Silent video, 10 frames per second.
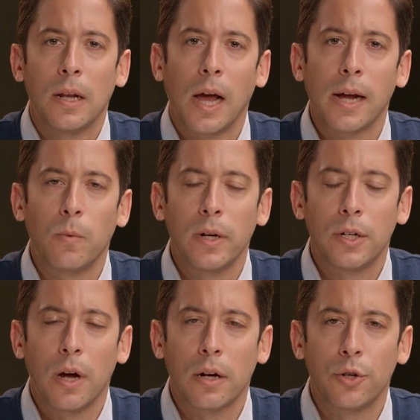like when
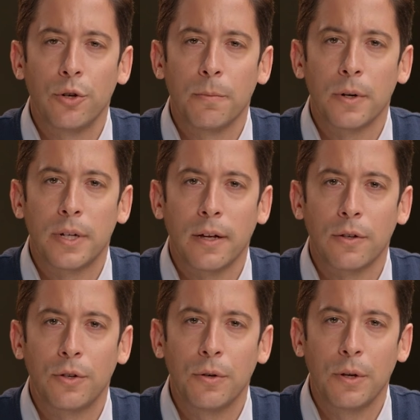Chuck Schumer
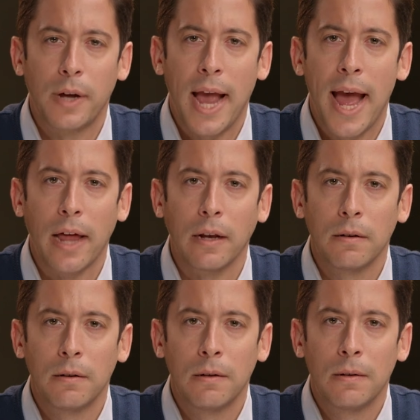tells you you can't
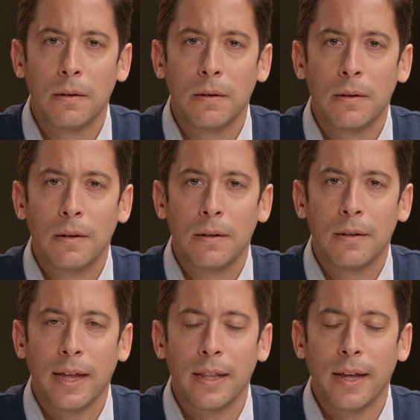
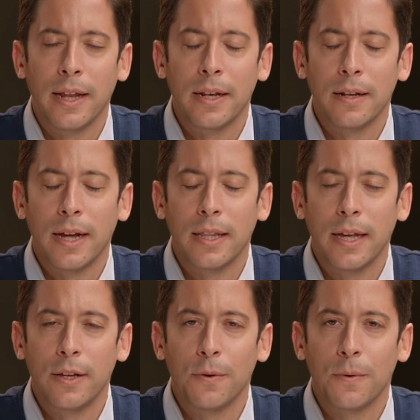and then and
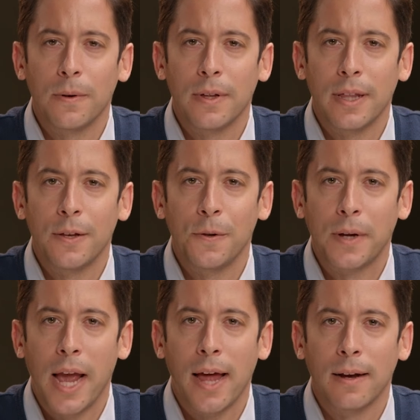then you then you
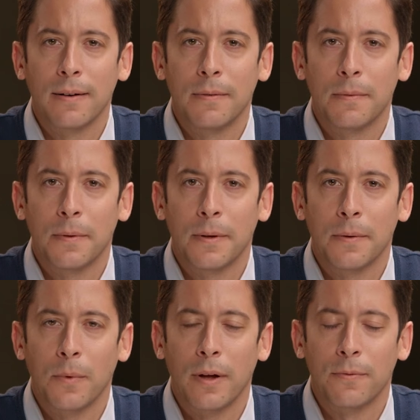can't
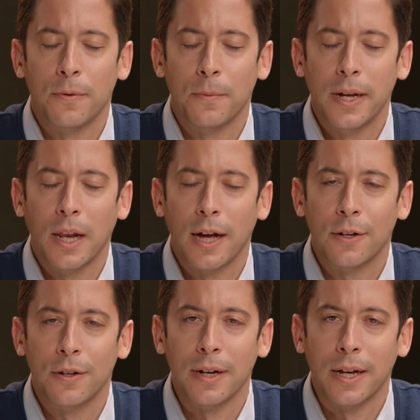run for
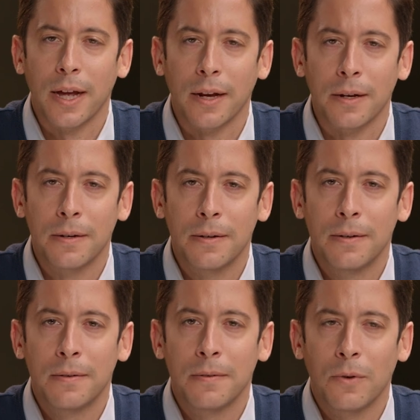re-election again.
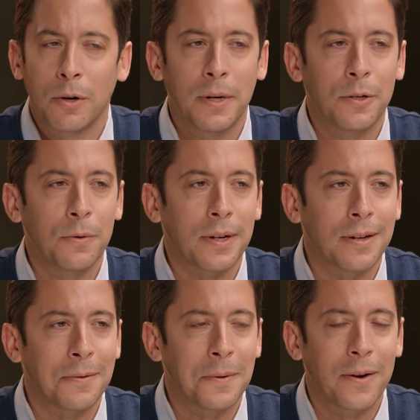What am I doing
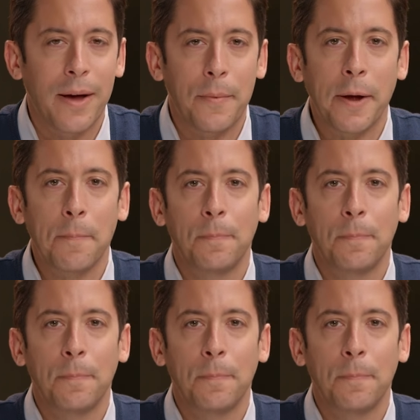here? Where am I?